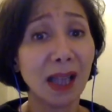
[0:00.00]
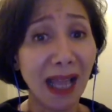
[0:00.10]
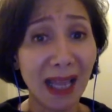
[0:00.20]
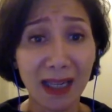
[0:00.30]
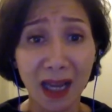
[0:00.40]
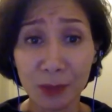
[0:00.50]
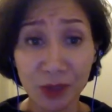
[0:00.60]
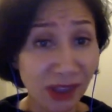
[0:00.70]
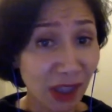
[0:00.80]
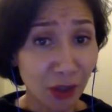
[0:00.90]
and I'm
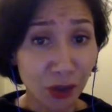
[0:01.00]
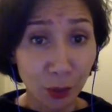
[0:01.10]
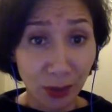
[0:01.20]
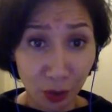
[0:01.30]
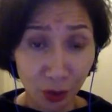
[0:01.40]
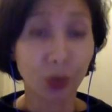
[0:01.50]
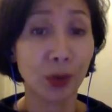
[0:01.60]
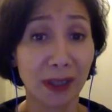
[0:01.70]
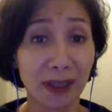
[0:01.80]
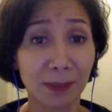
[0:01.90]
just going to enjoy
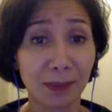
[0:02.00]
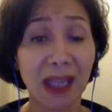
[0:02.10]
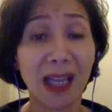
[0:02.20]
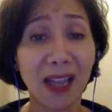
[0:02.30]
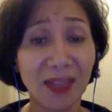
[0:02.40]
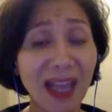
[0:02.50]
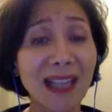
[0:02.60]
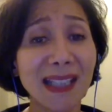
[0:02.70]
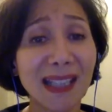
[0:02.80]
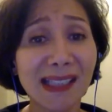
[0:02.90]
it. And that
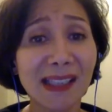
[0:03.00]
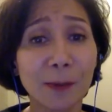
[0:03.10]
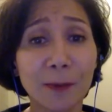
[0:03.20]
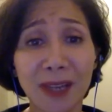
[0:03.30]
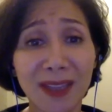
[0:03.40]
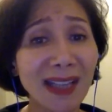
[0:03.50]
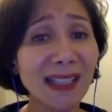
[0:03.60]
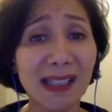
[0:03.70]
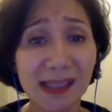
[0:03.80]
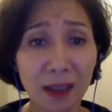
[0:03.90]
takes the fear, that
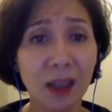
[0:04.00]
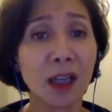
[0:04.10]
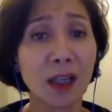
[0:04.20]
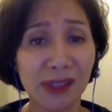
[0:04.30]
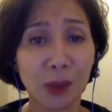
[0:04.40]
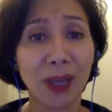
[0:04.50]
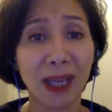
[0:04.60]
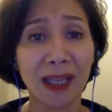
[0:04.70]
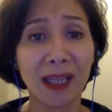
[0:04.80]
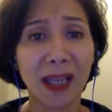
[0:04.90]
takes the nerves
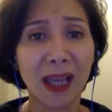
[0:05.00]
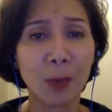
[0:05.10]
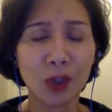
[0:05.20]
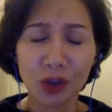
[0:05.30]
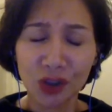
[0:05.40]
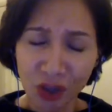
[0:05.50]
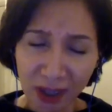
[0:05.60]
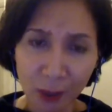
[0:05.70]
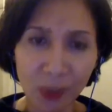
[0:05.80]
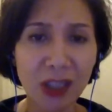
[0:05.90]
away. And when you're
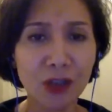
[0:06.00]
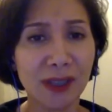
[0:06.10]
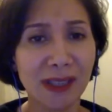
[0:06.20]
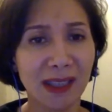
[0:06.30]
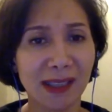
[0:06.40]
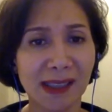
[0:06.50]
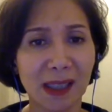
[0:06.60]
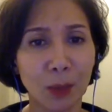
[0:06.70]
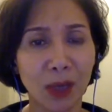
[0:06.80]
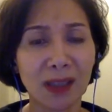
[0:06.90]
genuinely interested in
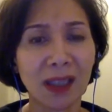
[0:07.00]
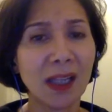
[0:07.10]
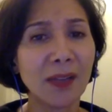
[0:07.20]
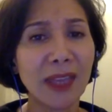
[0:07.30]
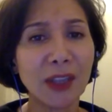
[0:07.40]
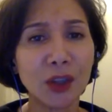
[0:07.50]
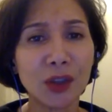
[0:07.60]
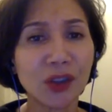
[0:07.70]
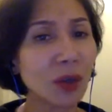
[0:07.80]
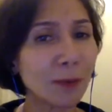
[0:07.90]
someone, then you
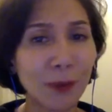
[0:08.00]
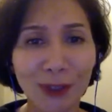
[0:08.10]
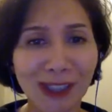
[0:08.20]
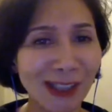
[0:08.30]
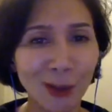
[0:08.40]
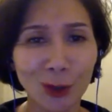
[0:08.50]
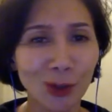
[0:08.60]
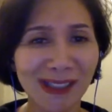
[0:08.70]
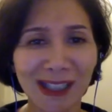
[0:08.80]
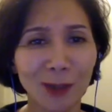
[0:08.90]
stop focusing on
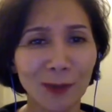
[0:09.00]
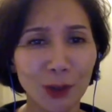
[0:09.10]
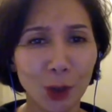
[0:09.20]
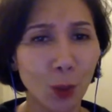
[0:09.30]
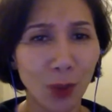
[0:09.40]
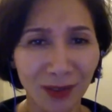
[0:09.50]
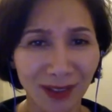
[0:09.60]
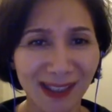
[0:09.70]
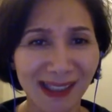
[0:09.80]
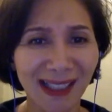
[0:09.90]
yourself and your
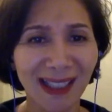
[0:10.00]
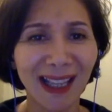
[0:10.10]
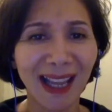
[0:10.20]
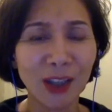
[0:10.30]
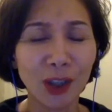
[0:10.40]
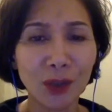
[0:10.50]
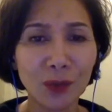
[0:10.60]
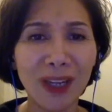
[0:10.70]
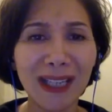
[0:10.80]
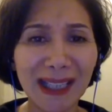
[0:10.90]
worries, and you can
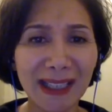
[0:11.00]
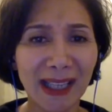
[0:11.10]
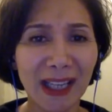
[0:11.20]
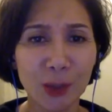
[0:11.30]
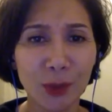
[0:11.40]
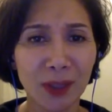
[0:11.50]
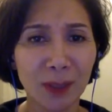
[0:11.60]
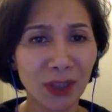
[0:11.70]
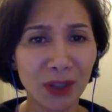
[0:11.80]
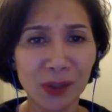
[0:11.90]
really engage with them,
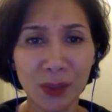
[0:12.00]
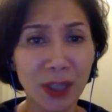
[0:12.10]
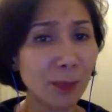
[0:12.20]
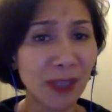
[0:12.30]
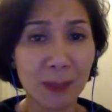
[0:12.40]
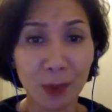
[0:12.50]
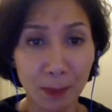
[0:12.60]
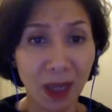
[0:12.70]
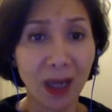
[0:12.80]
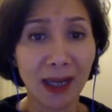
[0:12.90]
because we know people
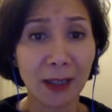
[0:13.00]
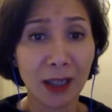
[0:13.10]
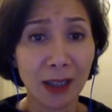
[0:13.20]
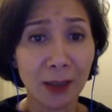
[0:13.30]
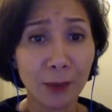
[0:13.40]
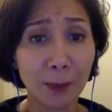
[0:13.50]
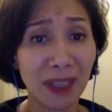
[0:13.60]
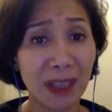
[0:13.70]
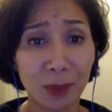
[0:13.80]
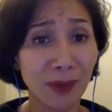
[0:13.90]
buy from
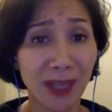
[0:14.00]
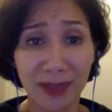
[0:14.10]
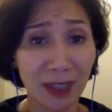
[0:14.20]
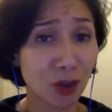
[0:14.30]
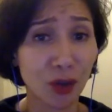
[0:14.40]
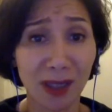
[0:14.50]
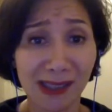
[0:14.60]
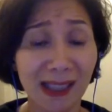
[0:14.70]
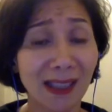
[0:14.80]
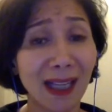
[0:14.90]
people that they
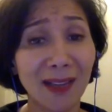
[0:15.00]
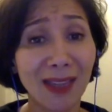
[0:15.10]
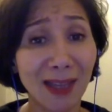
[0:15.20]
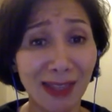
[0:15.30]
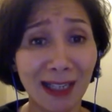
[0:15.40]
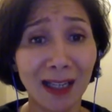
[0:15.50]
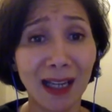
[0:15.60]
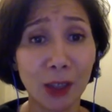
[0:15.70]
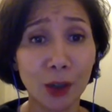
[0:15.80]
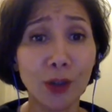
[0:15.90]
trust and that they
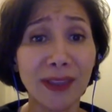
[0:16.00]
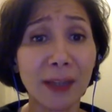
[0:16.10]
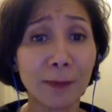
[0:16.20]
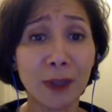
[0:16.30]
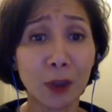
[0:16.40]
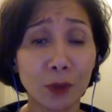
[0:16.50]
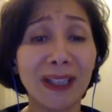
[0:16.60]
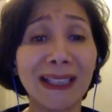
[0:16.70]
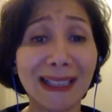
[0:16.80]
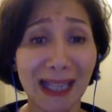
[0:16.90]
like and who they feel
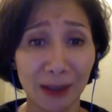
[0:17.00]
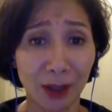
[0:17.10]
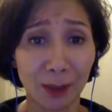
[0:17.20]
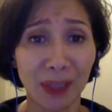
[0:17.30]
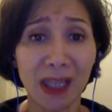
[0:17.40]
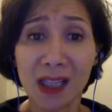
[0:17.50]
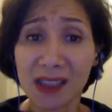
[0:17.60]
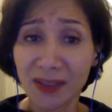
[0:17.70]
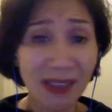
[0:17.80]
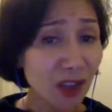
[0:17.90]
really get them. So
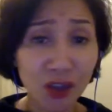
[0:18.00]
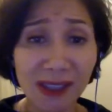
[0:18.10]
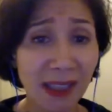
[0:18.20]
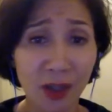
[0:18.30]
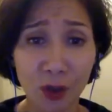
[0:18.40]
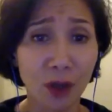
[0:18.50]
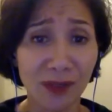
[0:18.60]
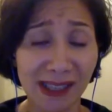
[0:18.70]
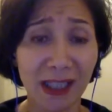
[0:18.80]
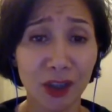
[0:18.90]
this is just another
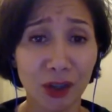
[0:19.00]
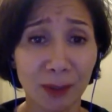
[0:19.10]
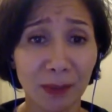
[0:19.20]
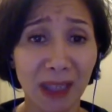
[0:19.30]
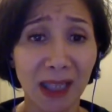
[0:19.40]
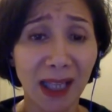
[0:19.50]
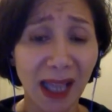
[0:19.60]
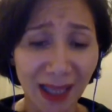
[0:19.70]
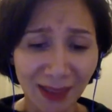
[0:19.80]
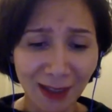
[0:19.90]
conversation.
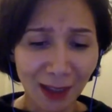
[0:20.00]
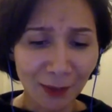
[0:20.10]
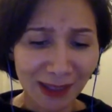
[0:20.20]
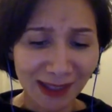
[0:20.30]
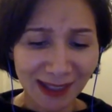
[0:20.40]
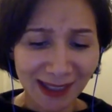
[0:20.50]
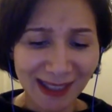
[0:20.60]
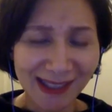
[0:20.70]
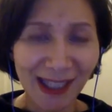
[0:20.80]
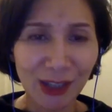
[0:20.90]
And the lovely thing
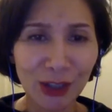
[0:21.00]
is that